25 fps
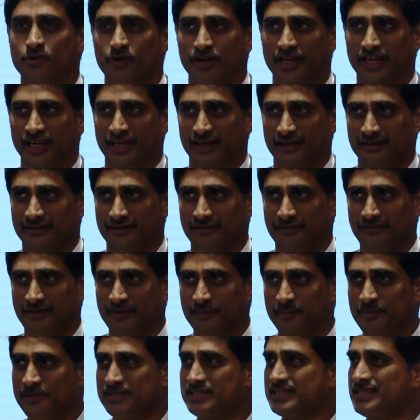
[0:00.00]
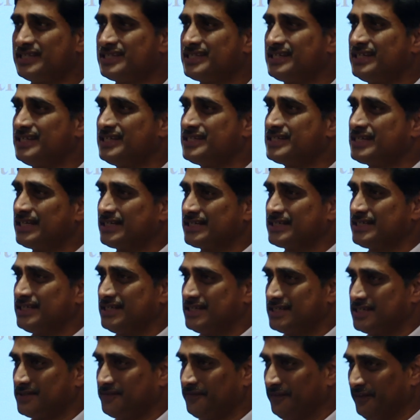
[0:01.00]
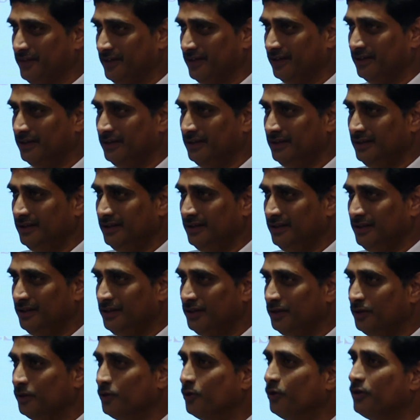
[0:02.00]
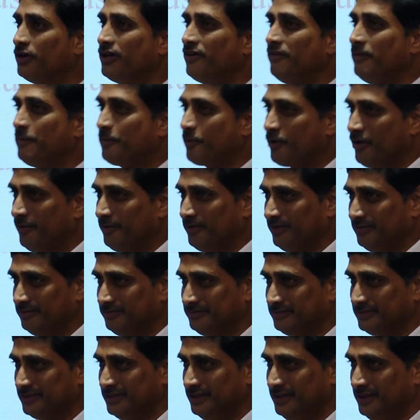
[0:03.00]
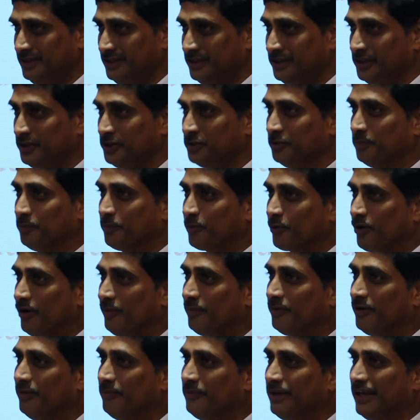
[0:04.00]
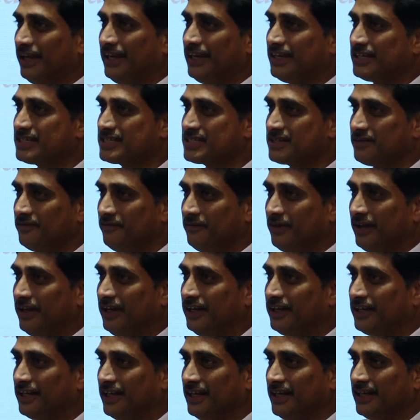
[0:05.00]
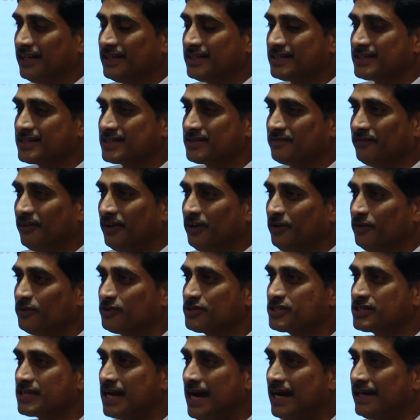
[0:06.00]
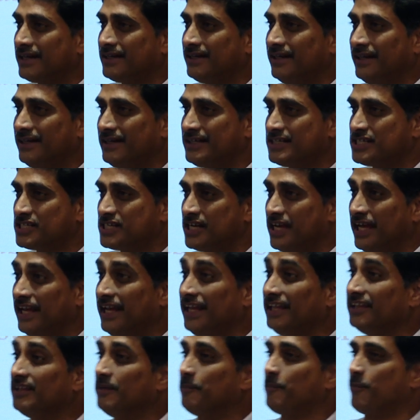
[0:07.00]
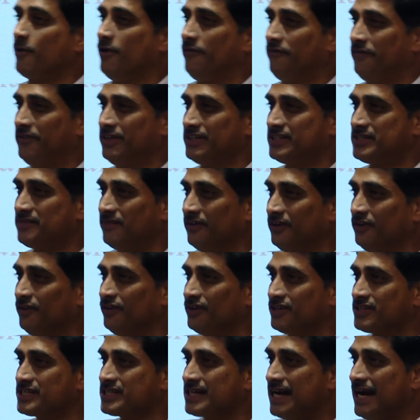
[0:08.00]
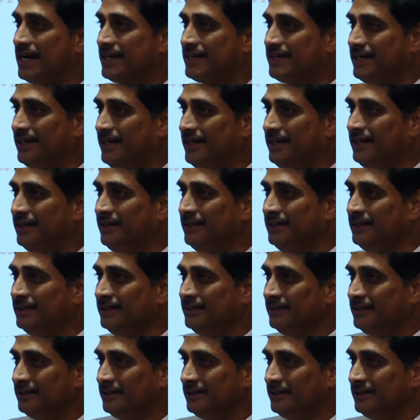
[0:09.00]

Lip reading: growing, when business is successful, you don't have a problem. Your problem is when you started sharing the profits, when you have started